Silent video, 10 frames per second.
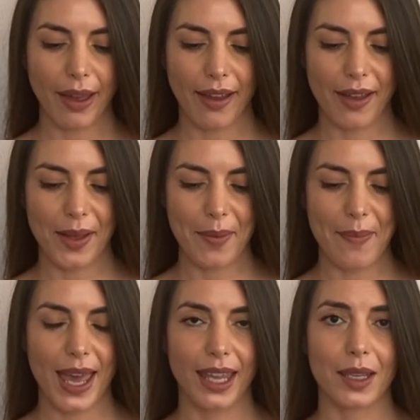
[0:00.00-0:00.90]

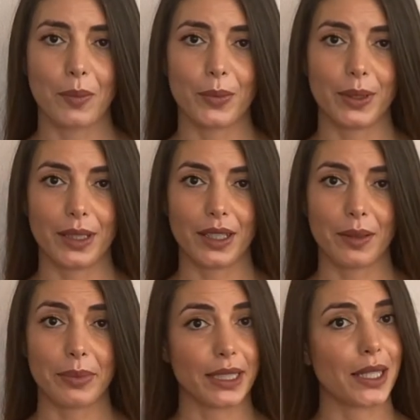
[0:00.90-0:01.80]
I'm really
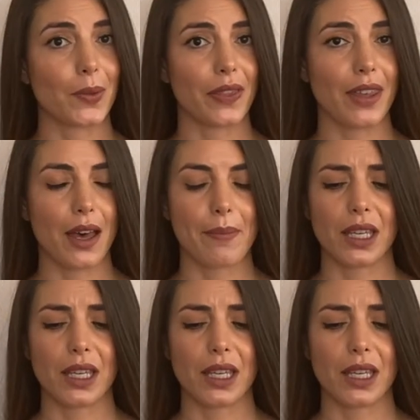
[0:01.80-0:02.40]
pleased with them.